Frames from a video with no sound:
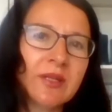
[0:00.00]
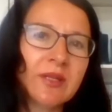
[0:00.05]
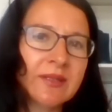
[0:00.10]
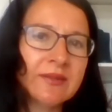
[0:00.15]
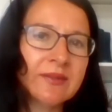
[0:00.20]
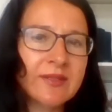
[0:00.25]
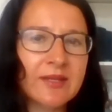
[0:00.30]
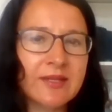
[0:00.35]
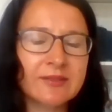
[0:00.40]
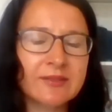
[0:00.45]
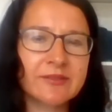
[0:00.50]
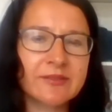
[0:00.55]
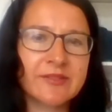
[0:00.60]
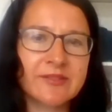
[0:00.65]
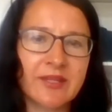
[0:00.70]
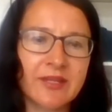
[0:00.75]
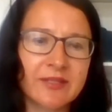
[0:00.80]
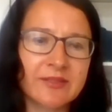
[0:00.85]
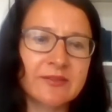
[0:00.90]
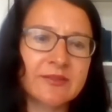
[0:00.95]
In the other
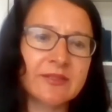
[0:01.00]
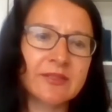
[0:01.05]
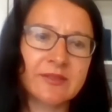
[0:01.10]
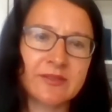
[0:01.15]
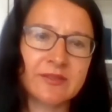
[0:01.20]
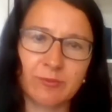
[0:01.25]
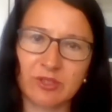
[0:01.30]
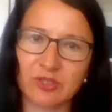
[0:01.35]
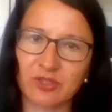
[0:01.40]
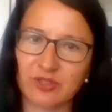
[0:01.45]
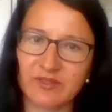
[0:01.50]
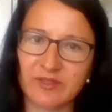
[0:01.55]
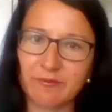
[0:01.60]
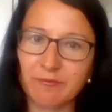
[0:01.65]
side, this, which is